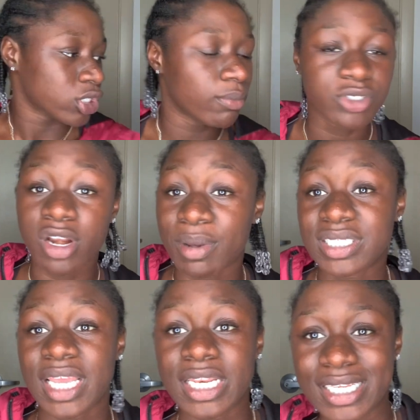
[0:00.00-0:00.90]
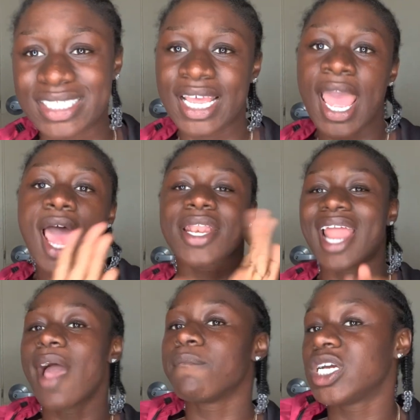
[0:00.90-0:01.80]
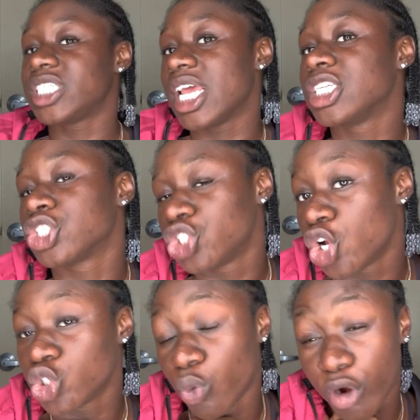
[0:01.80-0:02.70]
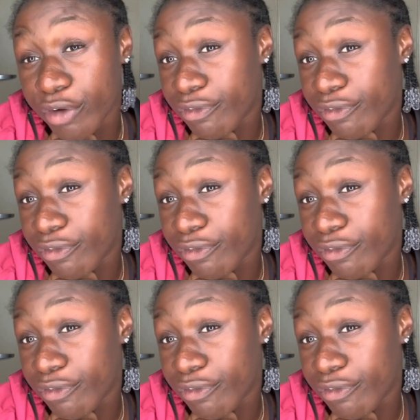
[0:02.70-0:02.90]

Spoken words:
gonna start by saying this. Not much edge controls work for